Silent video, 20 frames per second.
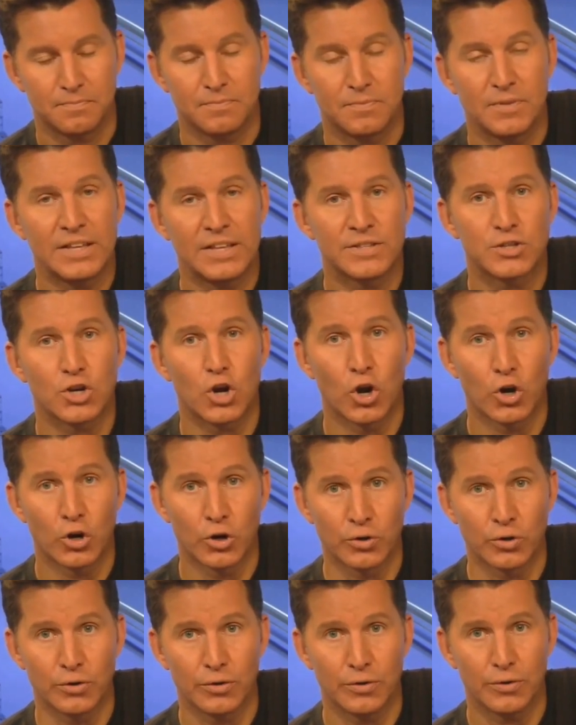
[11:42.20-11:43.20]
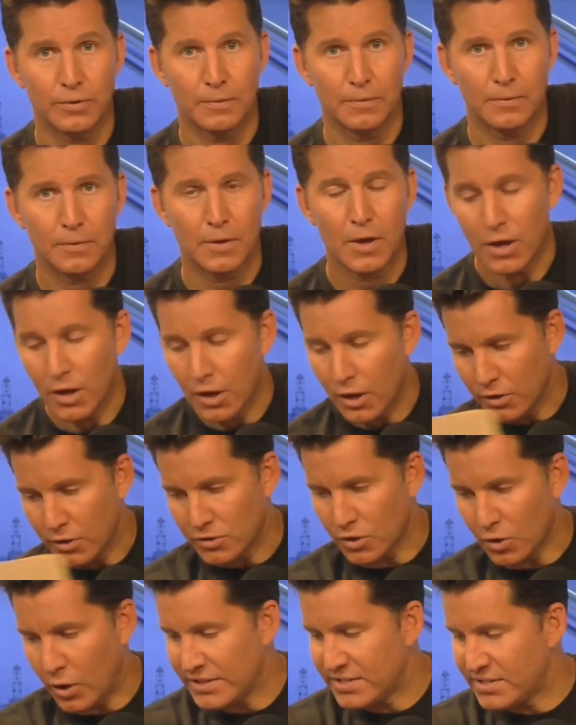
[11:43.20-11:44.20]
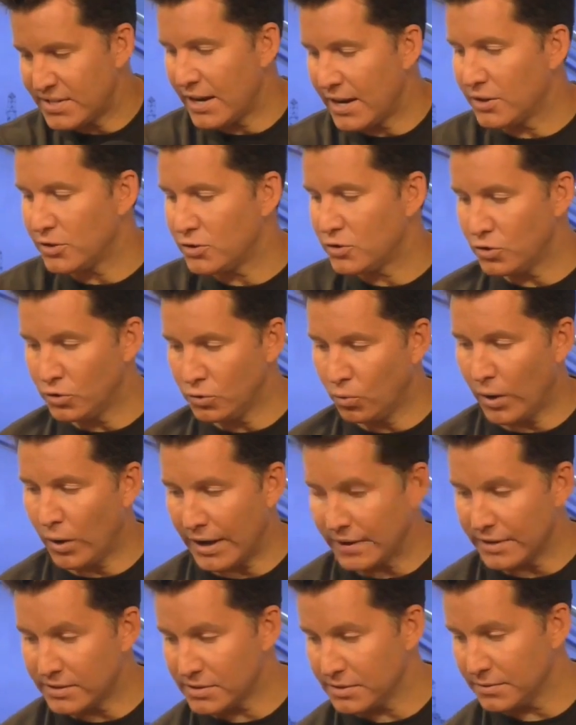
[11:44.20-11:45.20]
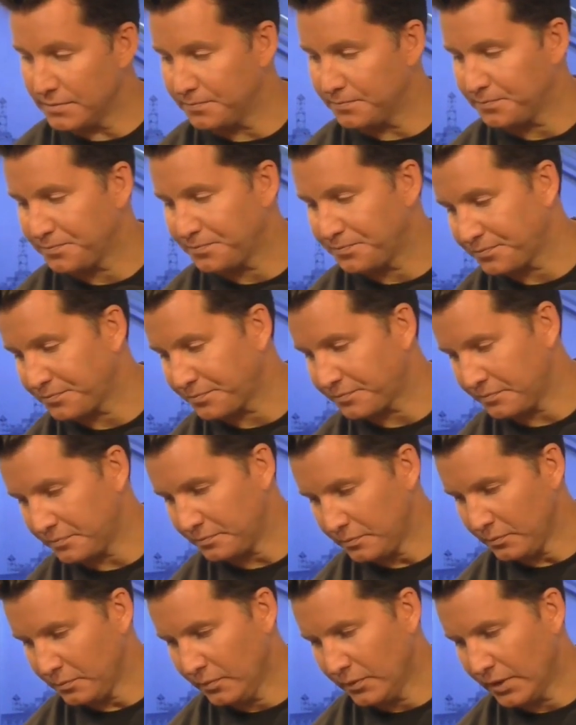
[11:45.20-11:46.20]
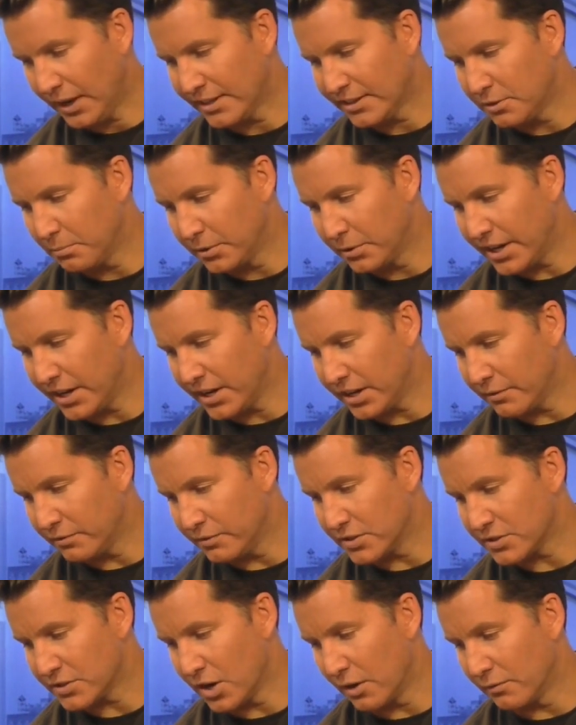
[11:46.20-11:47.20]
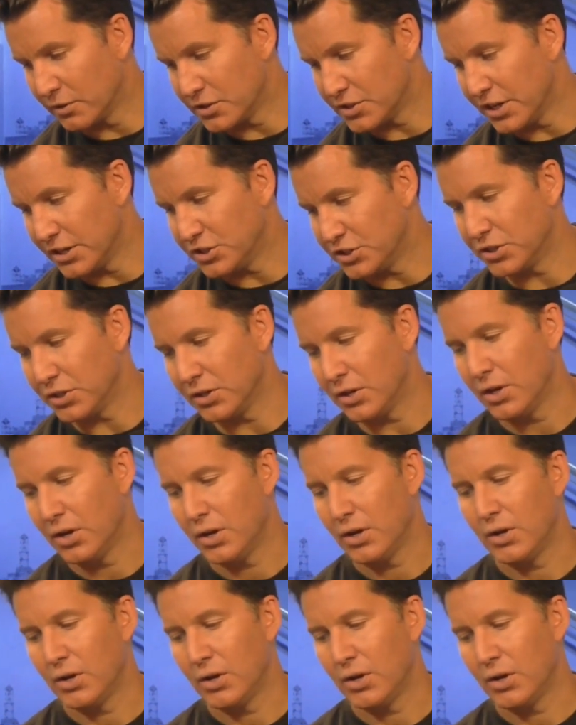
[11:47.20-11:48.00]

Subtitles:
It's earned. So I said it two ways at the beginning of this conversation.